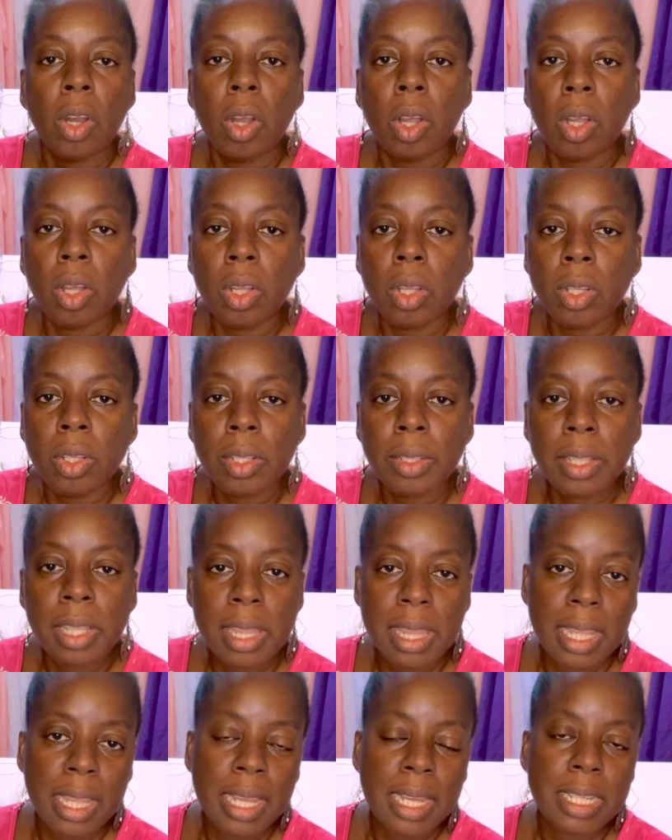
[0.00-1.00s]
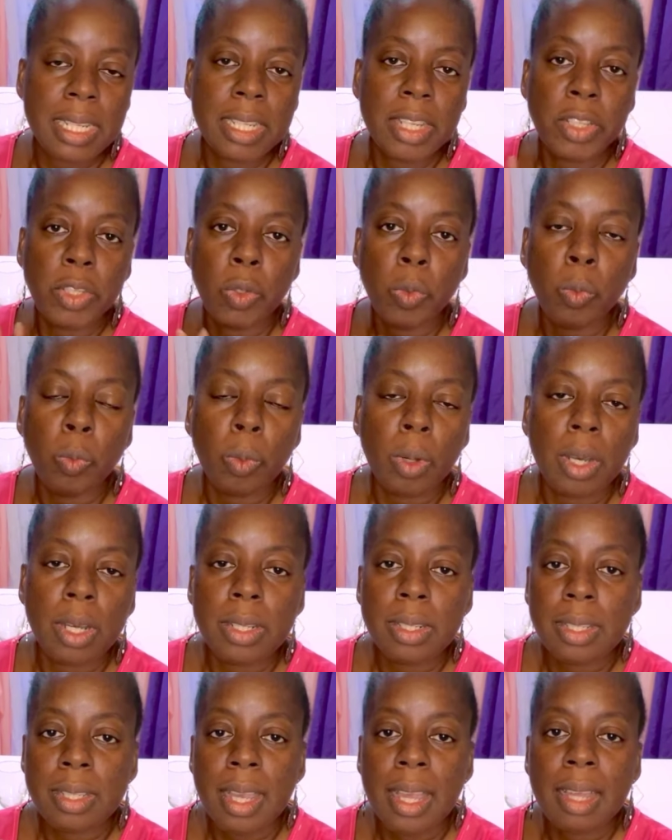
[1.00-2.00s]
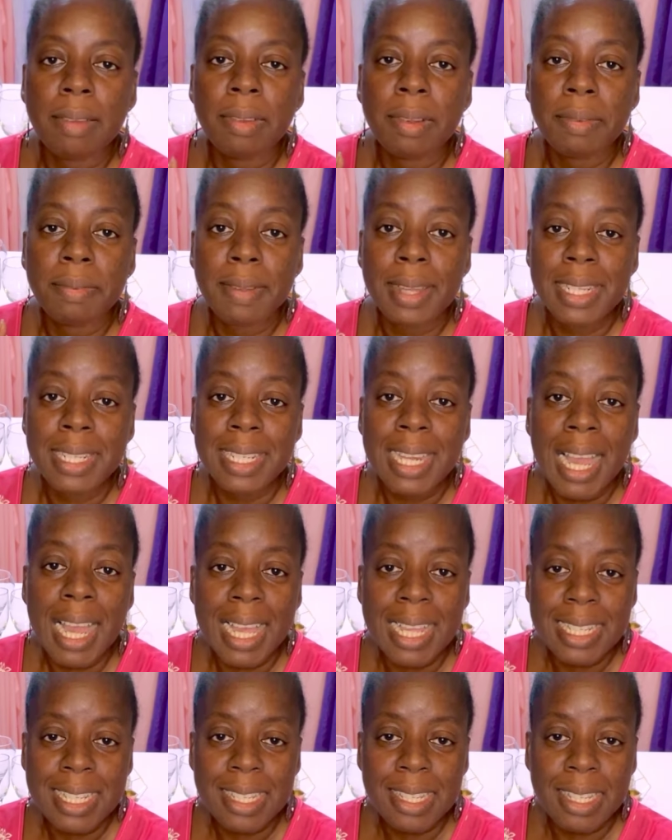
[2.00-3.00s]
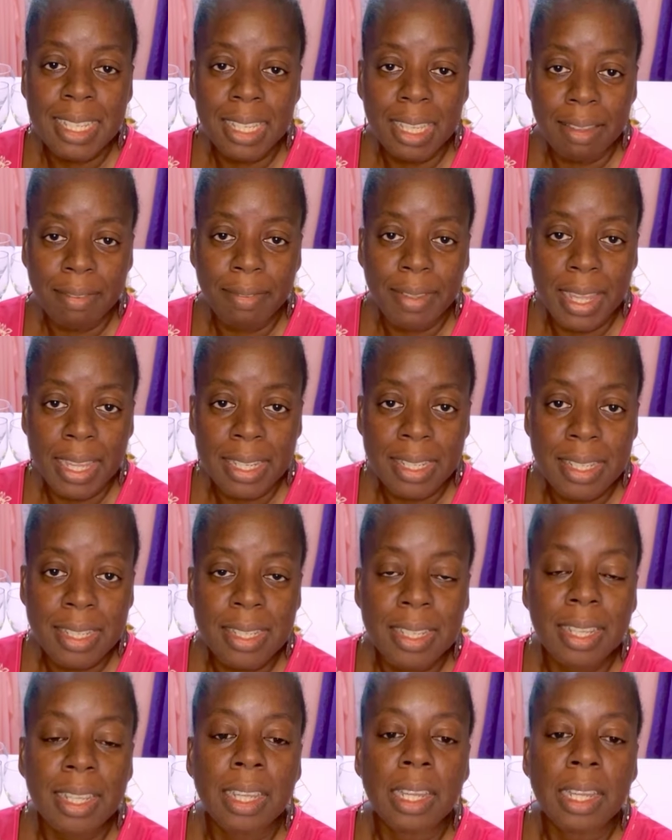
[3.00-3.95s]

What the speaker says: all the things that you want to have a fantastic event